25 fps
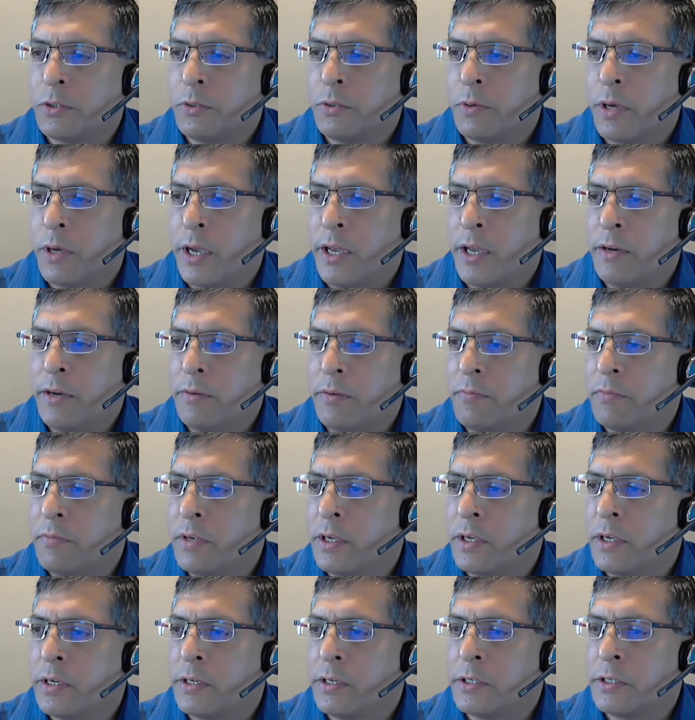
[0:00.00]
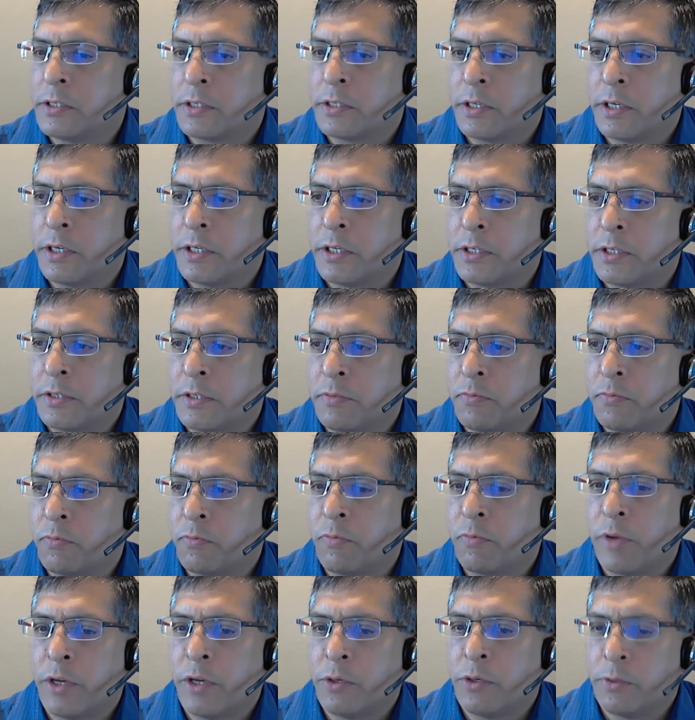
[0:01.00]
to add, we had discussed
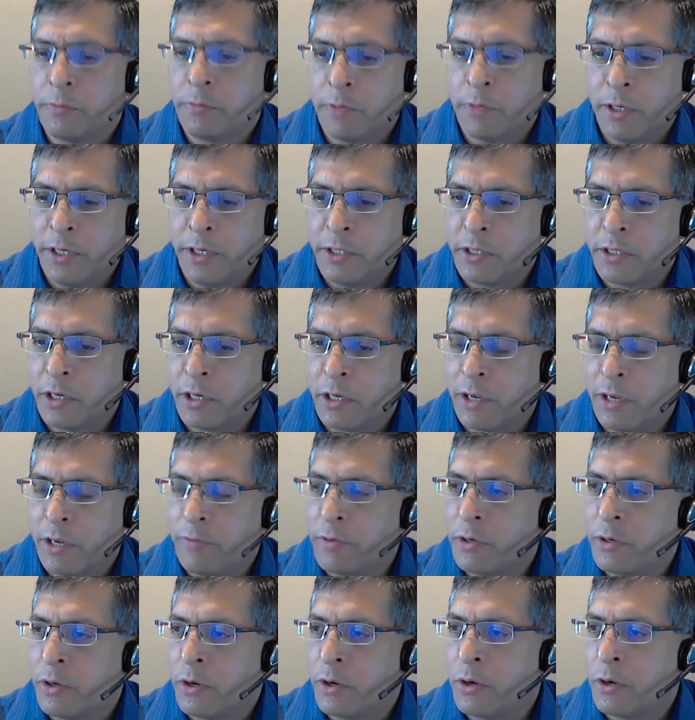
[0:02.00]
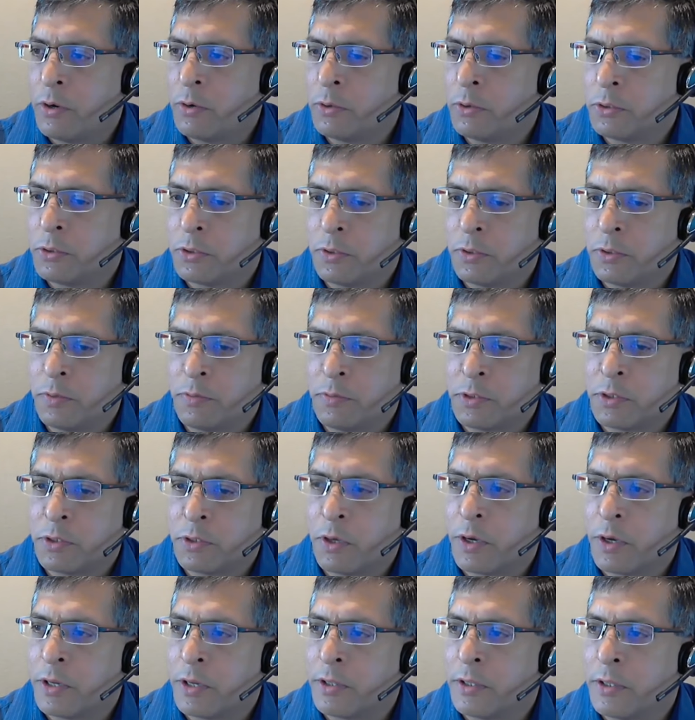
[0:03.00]
when to release 11.0, so it was
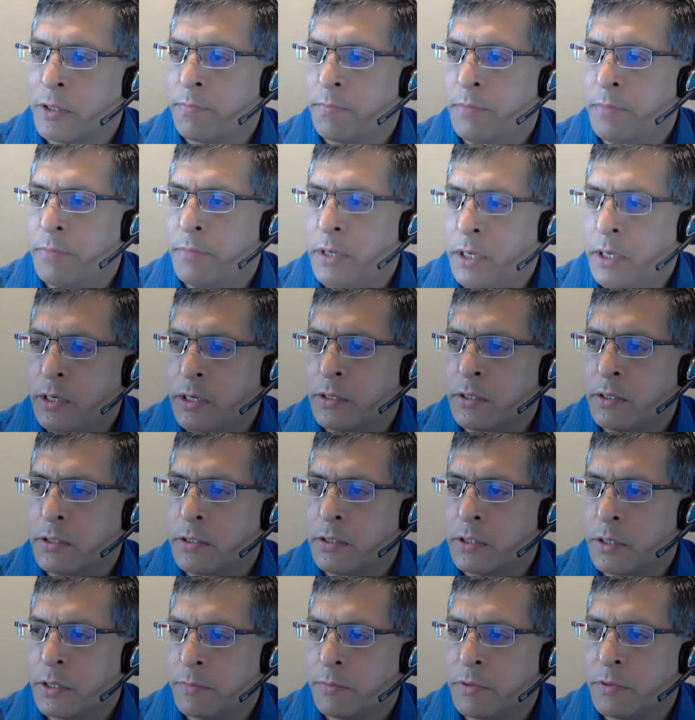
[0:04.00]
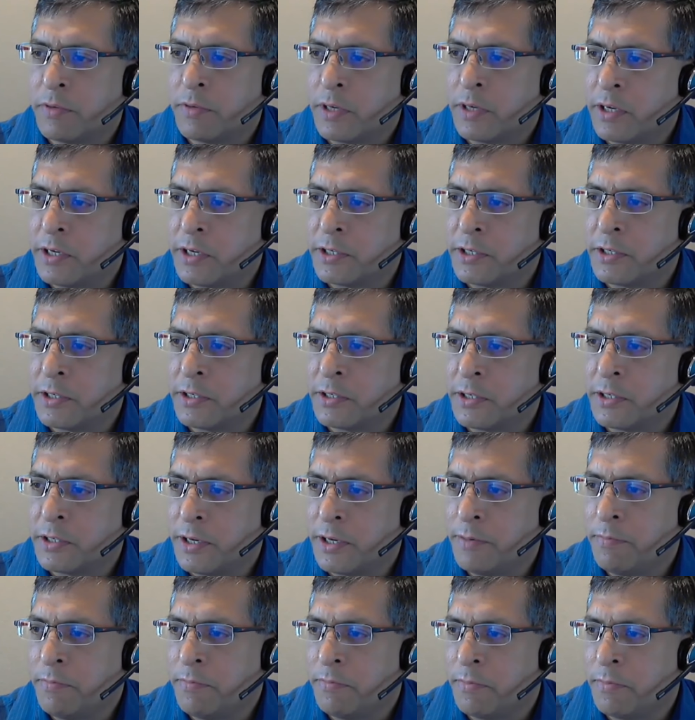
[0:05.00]
not in the peak summer vacation
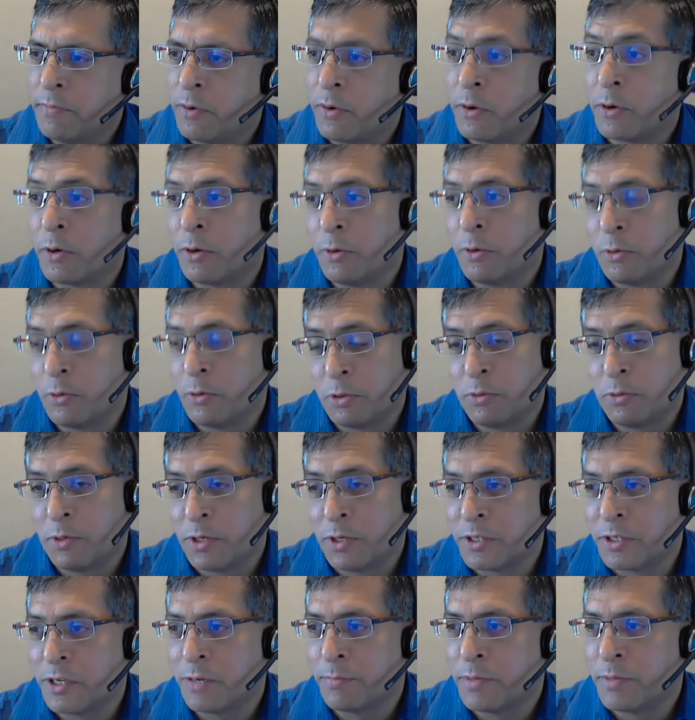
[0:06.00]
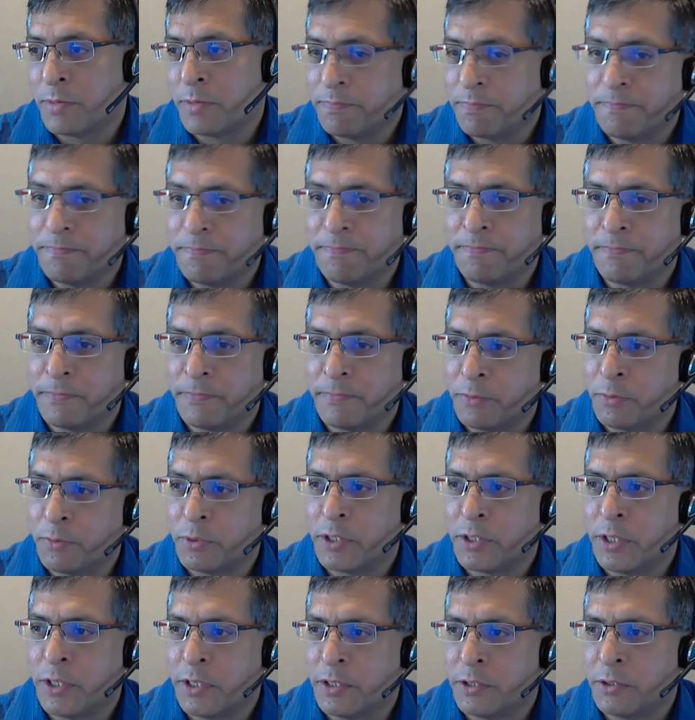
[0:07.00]
time or yeah. close to our summit. There
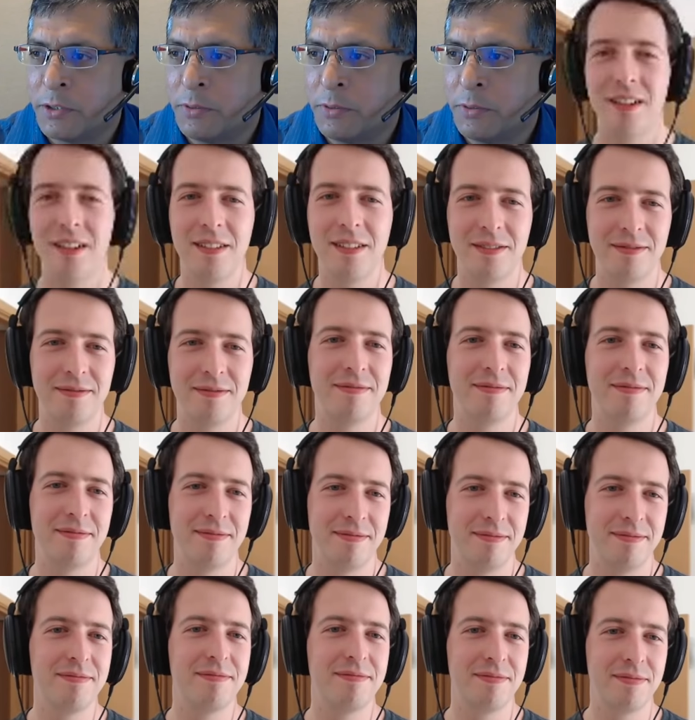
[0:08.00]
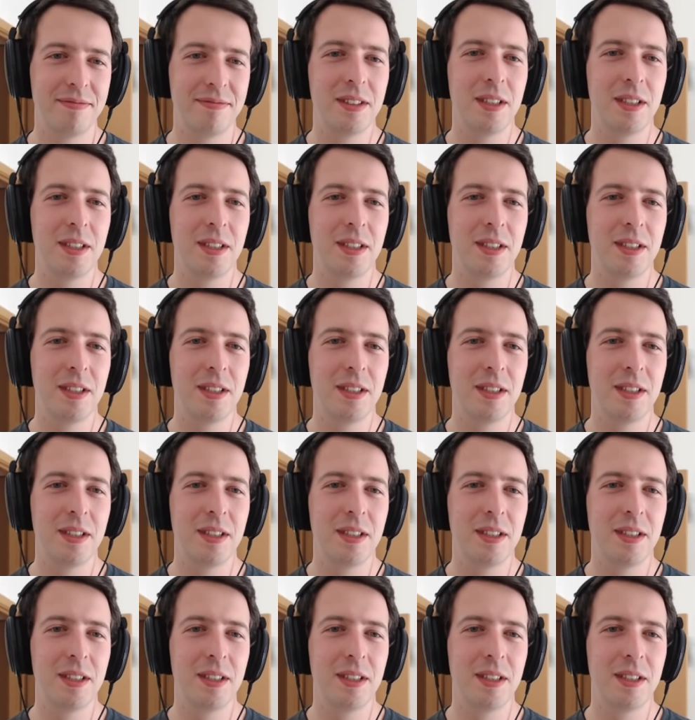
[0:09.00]
was the yeah, other two considerations.